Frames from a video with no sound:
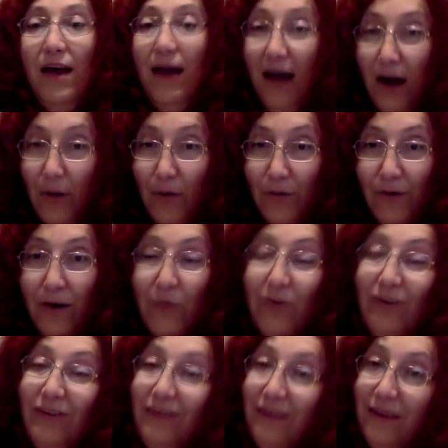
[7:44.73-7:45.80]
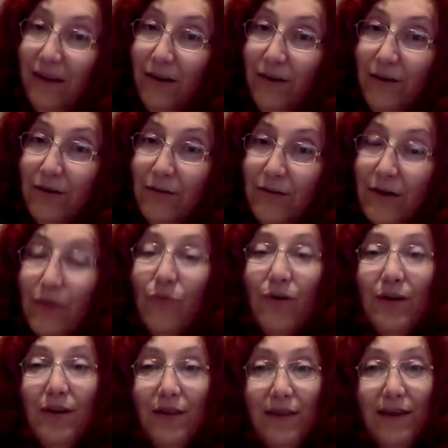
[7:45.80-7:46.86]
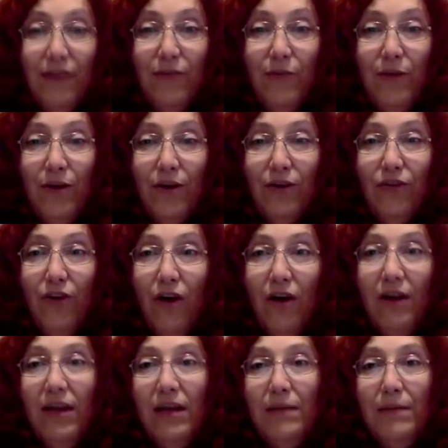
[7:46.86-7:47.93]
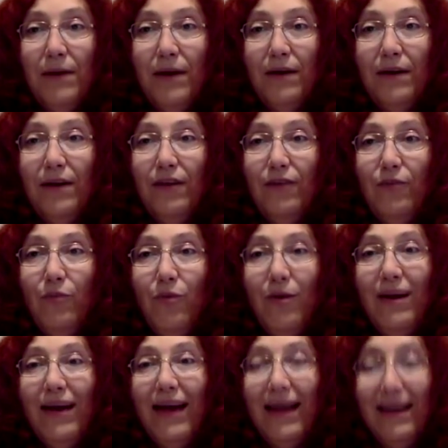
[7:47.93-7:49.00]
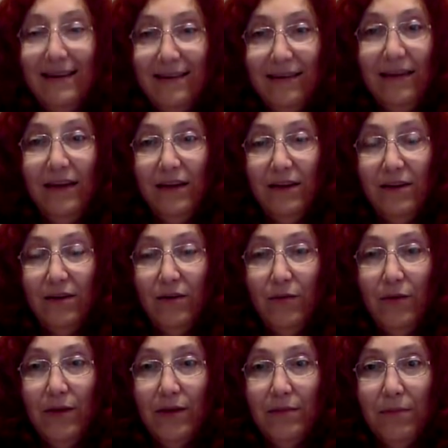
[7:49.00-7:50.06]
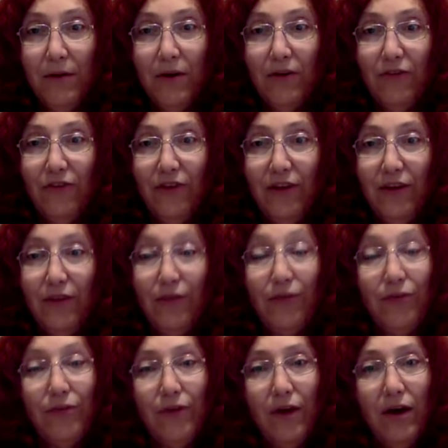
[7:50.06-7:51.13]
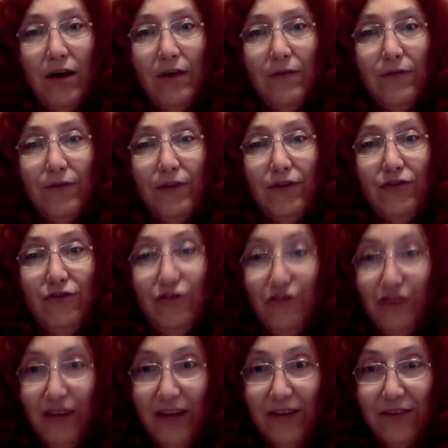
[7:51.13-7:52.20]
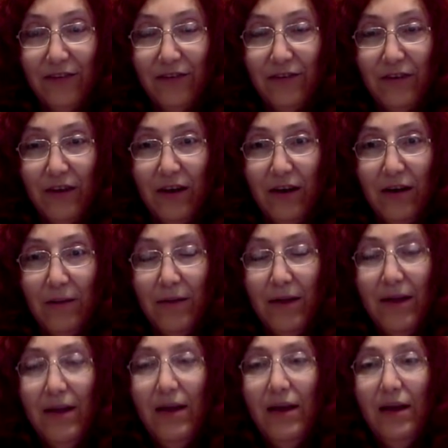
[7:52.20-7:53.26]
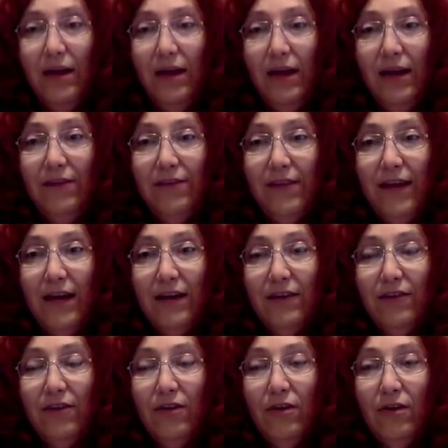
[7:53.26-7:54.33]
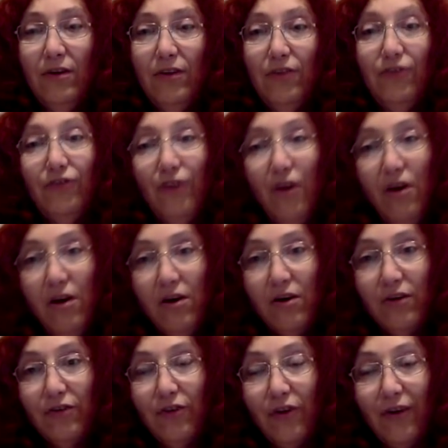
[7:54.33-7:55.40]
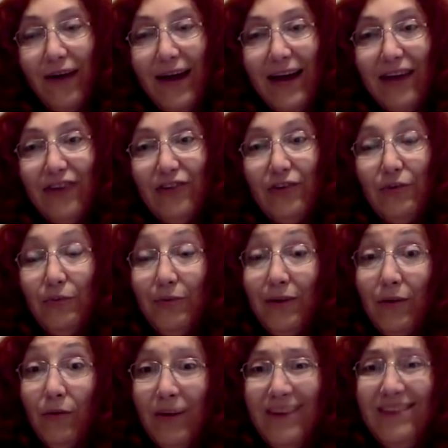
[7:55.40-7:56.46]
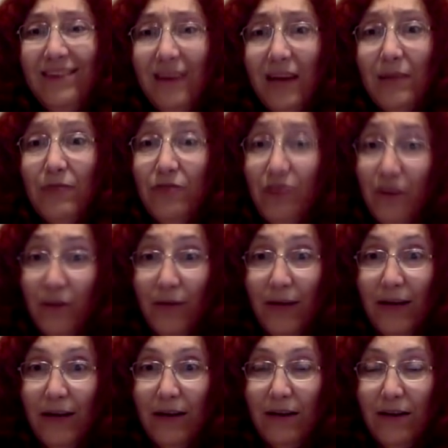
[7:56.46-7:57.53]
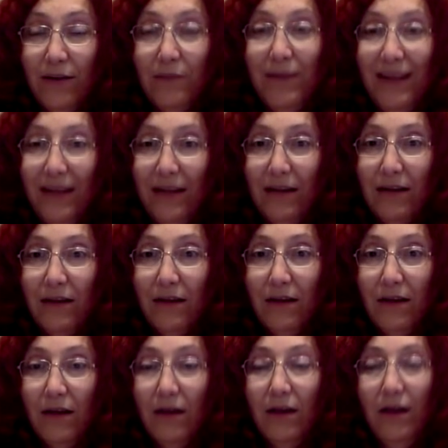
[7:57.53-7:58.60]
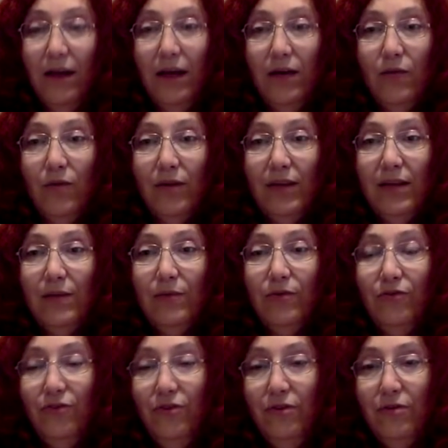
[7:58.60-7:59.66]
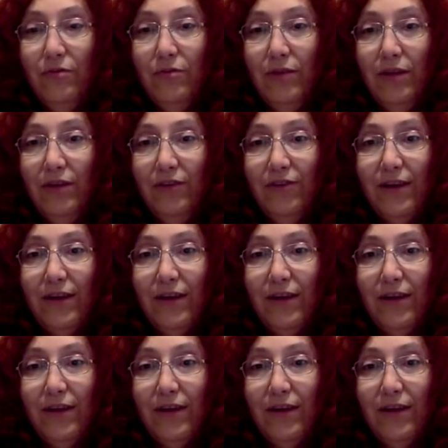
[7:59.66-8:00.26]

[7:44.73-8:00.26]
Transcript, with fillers: However, I will tell you that one of the things that we are talking about is what I did with Bard's Tale uh, for the two G S, um, is that the songs are actually runtime generated. They're MIDI. And what they would do is